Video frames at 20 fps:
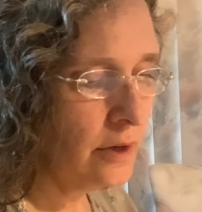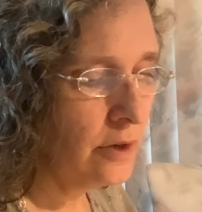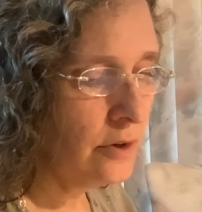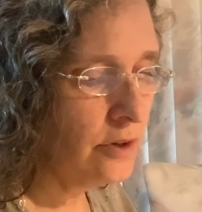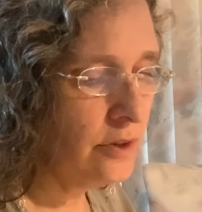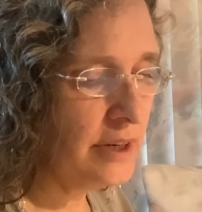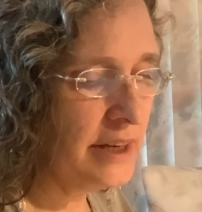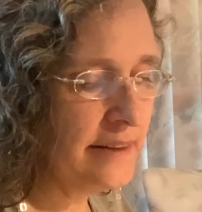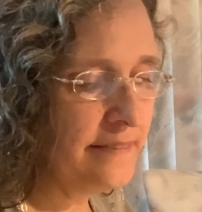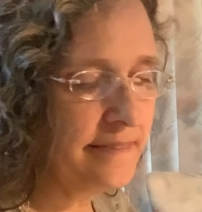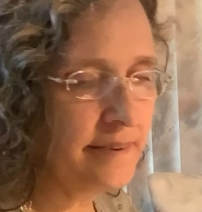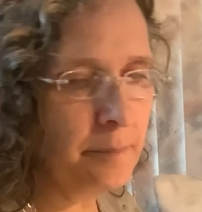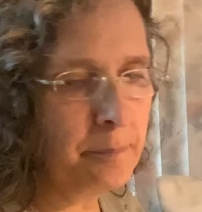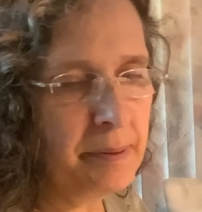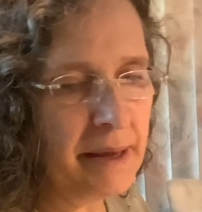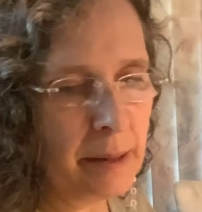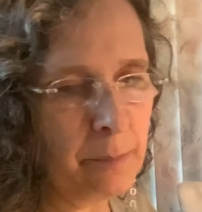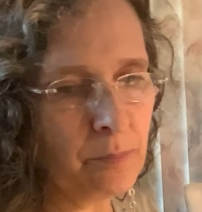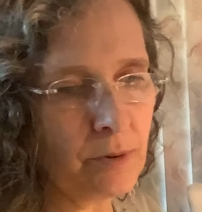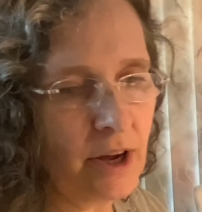you need some
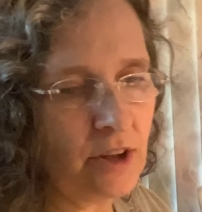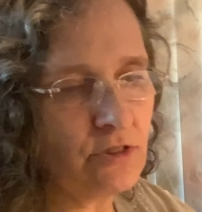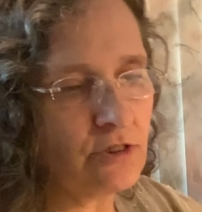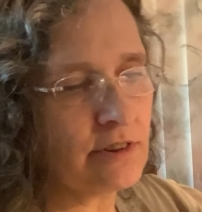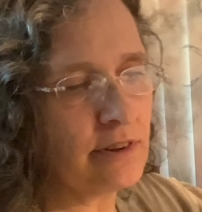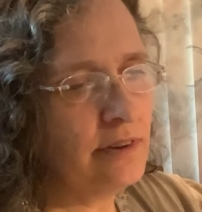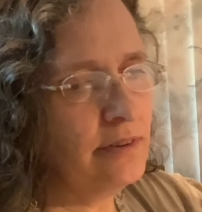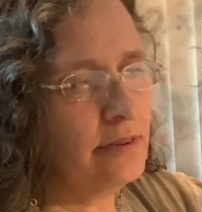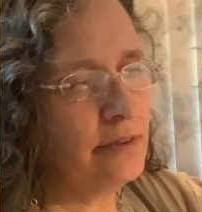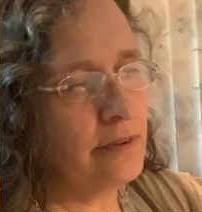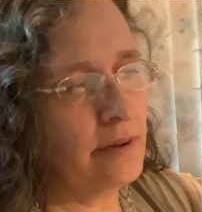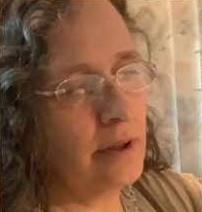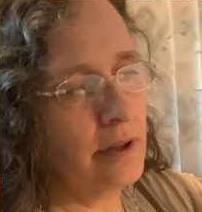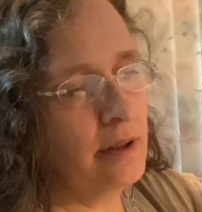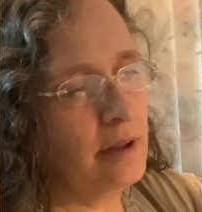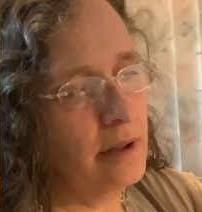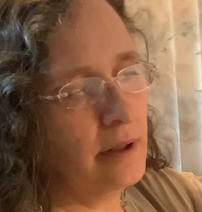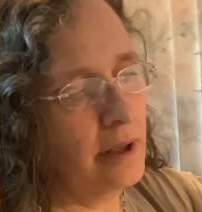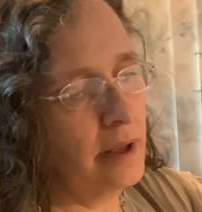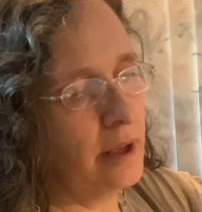paintbrushes
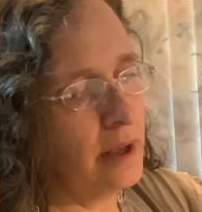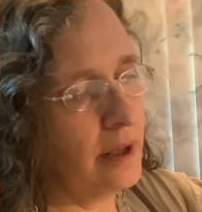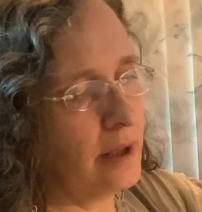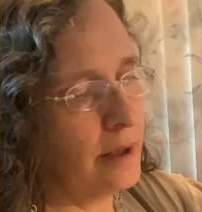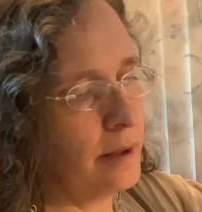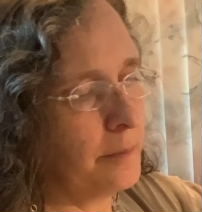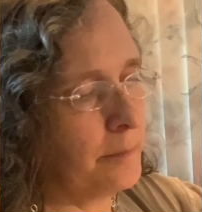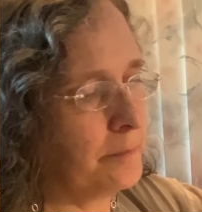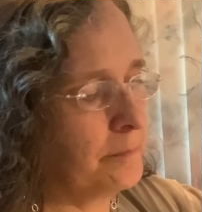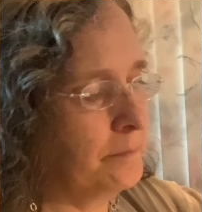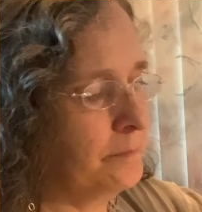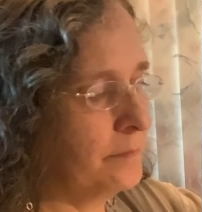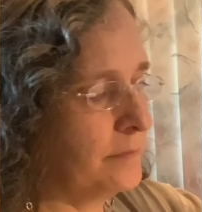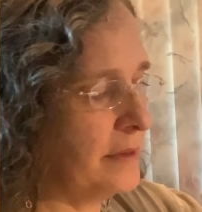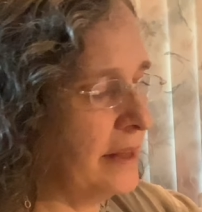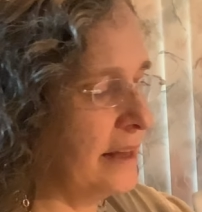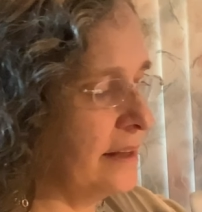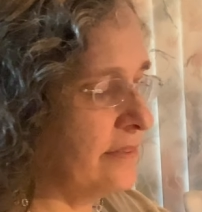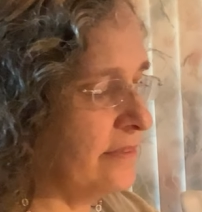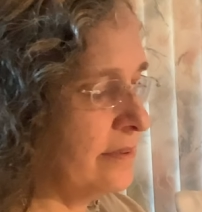
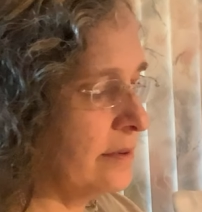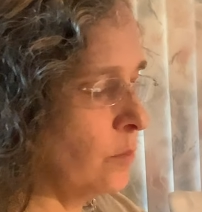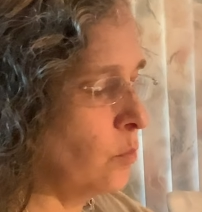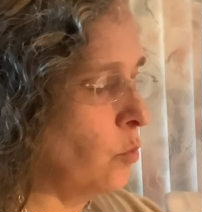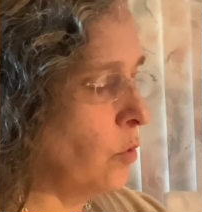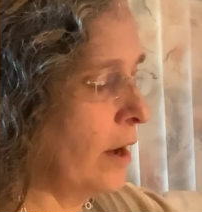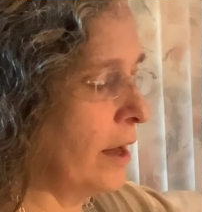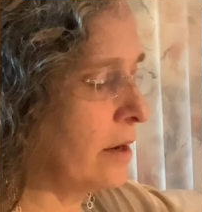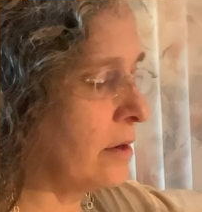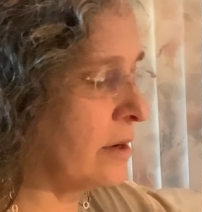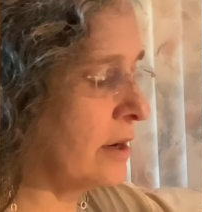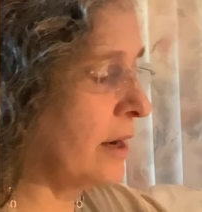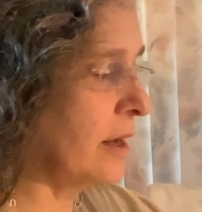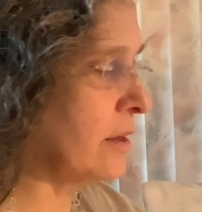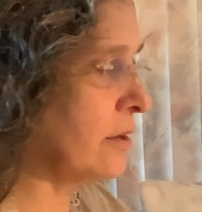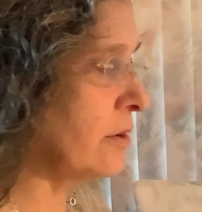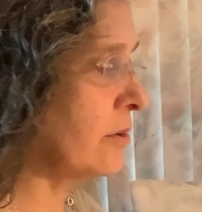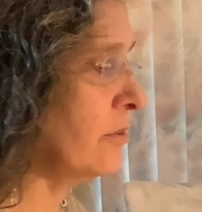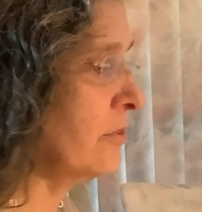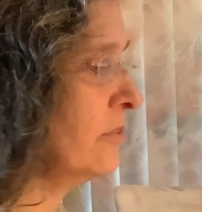and some
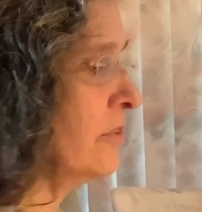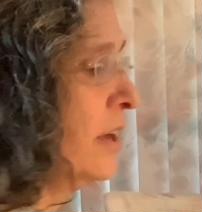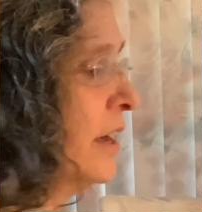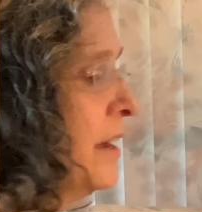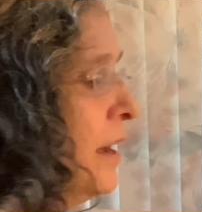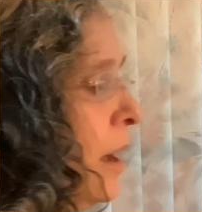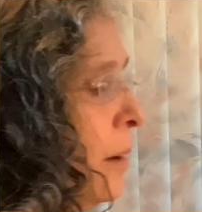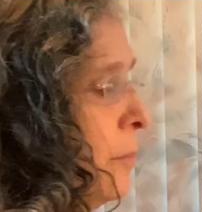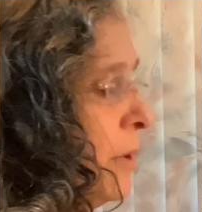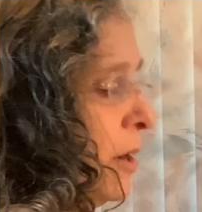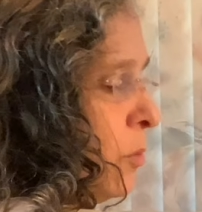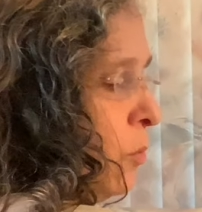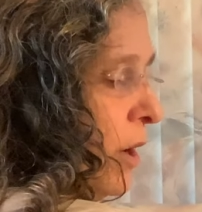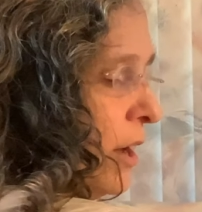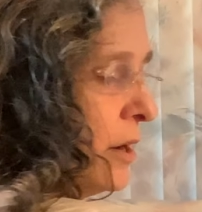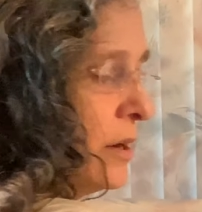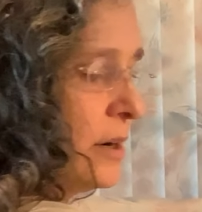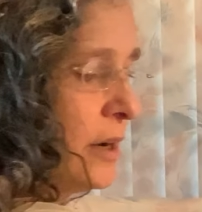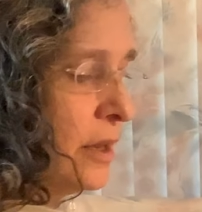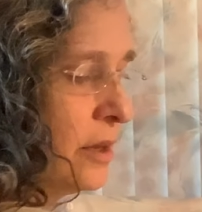watercolors. I got my
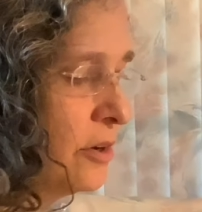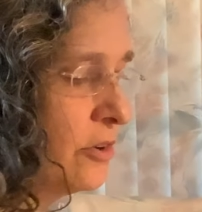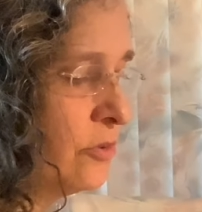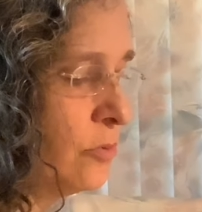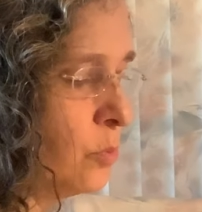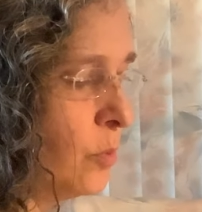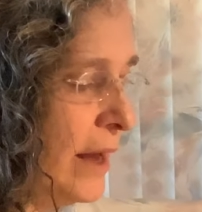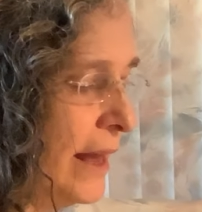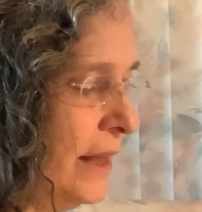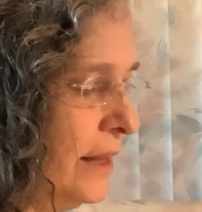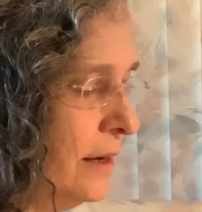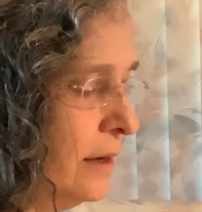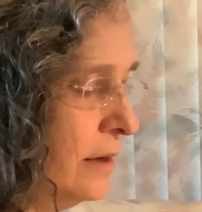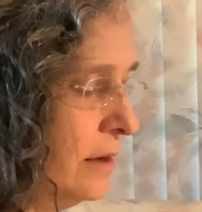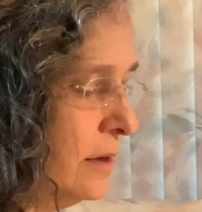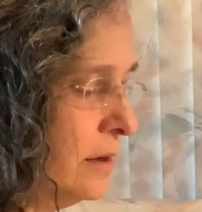watercolors wet.